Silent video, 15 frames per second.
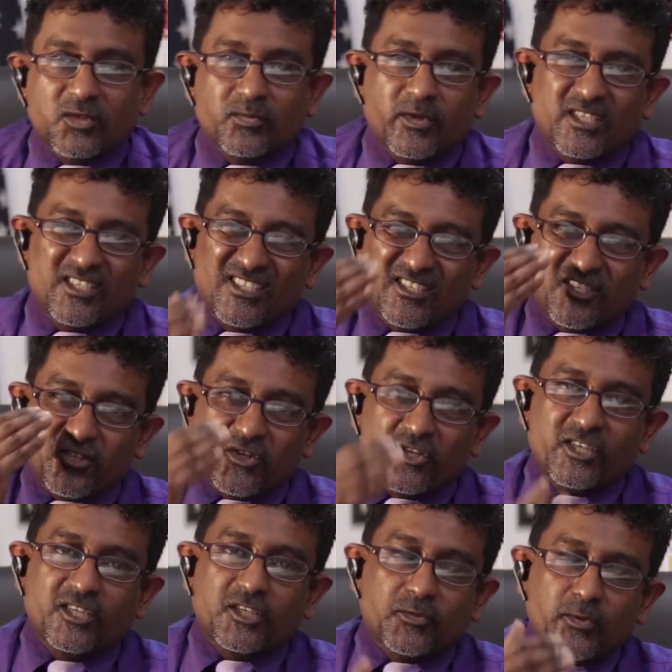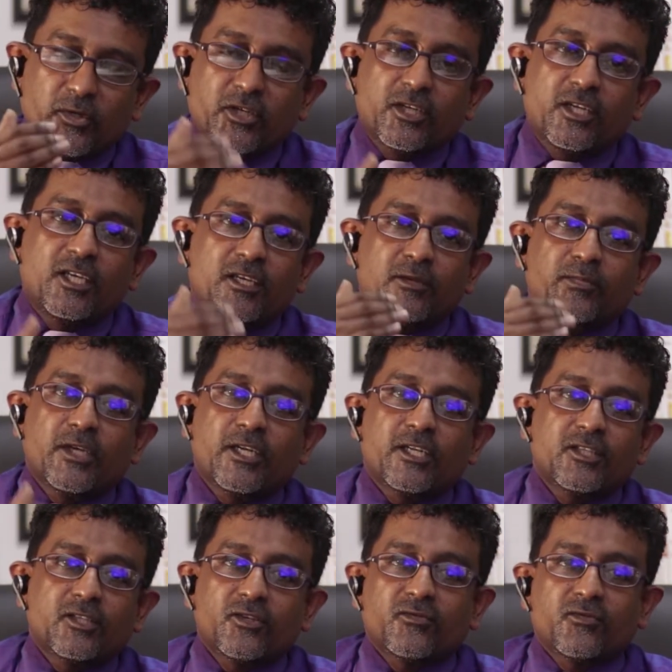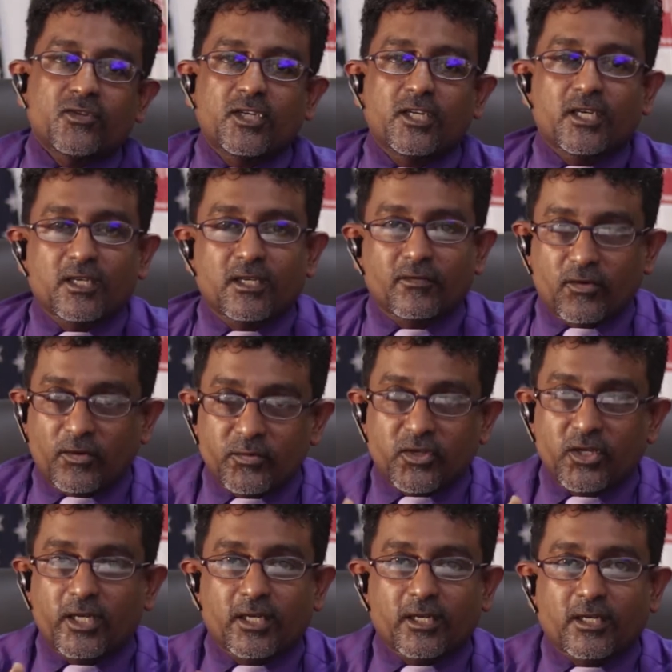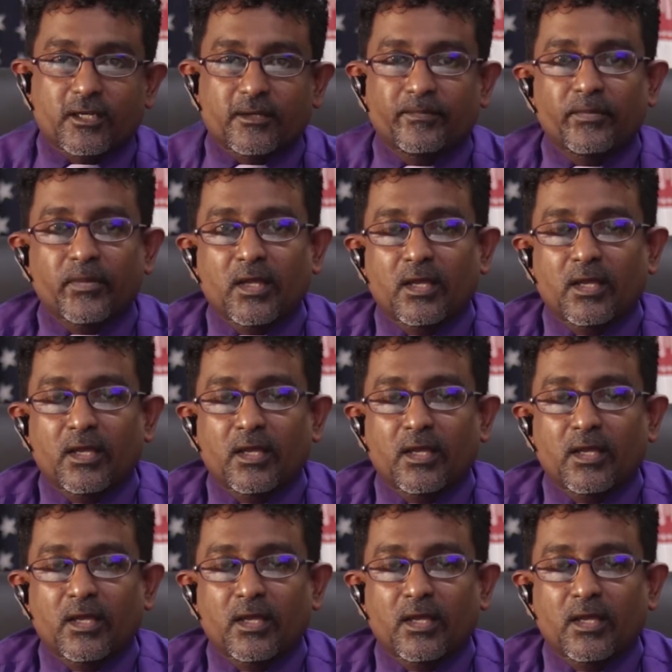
especially parents of from Sri Lanka.